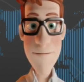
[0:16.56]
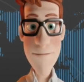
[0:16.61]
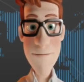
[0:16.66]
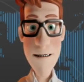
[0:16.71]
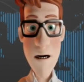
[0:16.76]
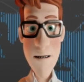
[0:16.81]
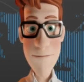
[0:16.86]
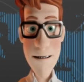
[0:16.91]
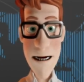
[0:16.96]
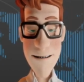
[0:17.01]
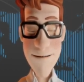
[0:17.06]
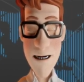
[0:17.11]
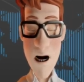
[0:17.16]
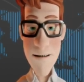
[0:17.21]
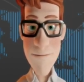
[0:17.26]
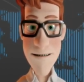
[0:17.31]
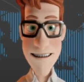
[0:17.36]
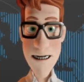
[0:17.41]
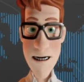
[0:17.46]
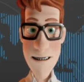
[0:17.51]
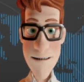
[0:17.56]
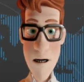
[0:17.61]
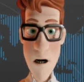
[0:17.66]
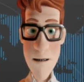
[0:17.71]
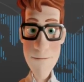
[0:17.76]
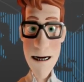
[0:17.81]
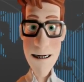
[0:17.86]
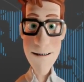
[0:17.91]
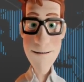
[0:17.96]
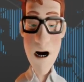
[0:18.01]
In general, to
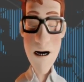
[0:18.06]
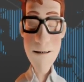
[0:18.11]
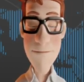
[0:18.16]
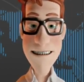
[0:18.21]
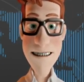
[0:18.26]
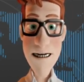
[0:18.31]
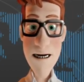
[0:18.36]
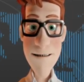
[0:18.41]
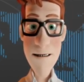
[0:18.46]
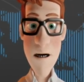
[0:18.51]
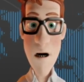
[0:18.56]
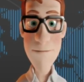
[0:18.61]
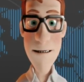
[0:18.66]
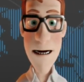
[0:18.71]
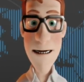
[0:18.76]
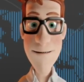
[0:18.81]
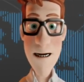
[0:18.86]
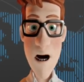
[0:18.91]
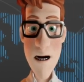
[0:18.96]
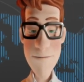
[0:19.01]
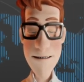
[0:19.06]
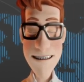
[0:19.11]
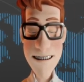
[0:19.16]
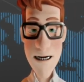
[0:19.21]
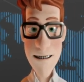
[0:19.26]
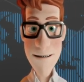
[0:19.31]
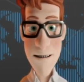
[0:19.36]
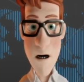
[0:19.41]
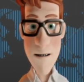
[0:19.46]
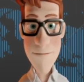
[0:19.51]
make a correct diagnosis of a
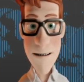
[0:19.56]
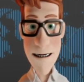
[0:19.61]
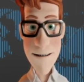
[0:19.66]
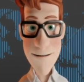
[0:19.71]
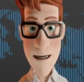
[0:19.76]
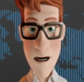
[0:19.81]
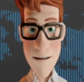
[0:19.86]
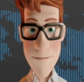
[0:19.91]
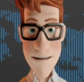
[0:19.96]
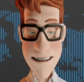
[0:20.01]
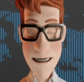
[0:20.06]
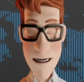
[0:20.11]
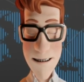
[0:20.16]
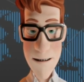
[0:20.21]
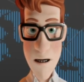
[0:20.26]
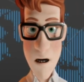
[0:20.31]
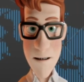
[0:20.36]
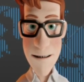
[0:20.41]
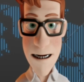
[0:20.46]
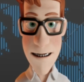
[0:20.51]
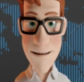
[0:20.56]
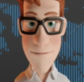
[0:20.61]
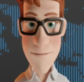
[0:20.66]
catalytic converter,